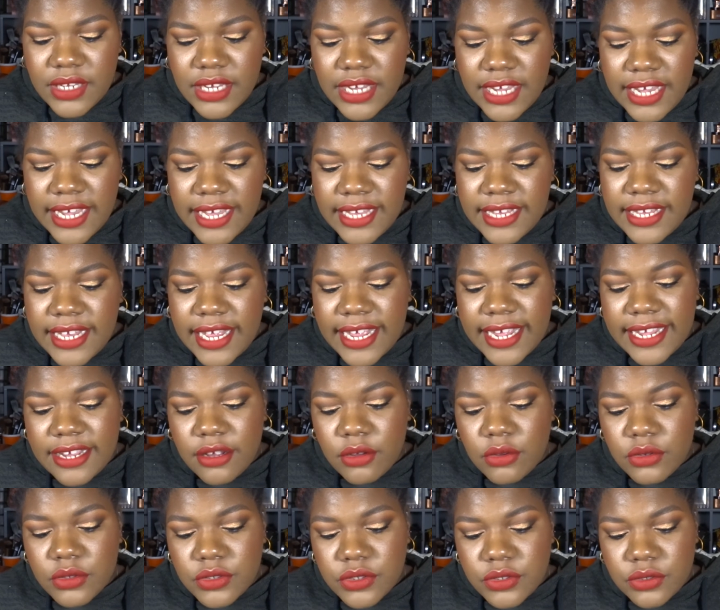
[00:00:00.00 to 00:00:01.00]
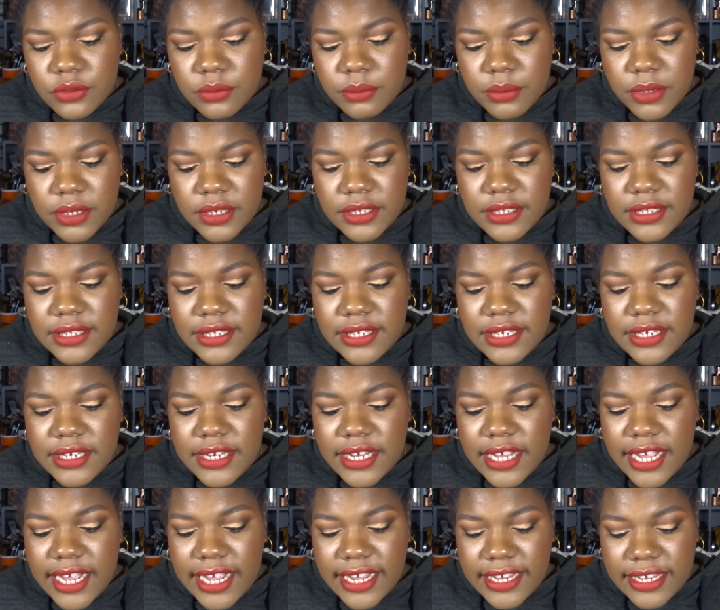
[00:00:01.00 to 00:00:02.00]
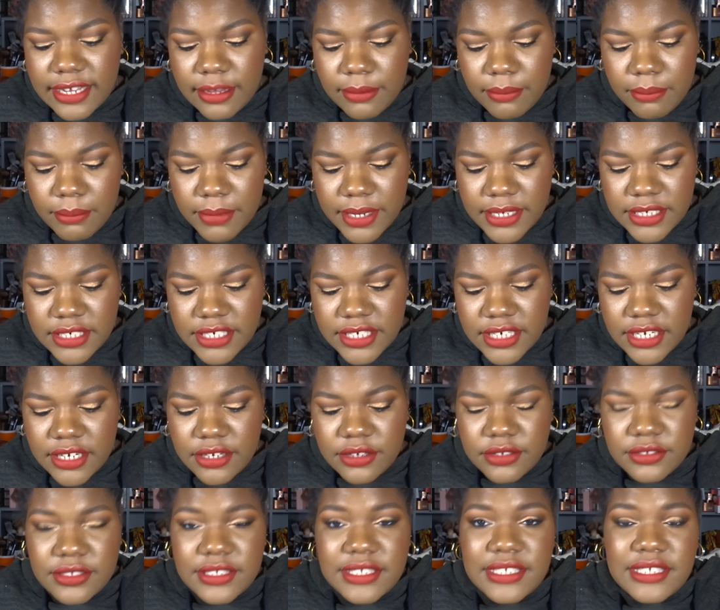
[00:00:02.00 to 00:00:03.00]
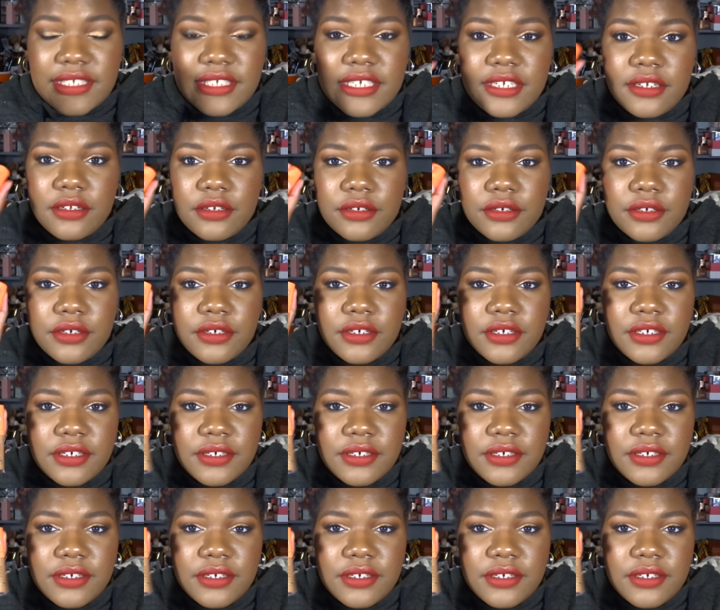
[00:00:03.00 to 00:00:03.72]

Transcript: And I also bought the I Am Magic concealer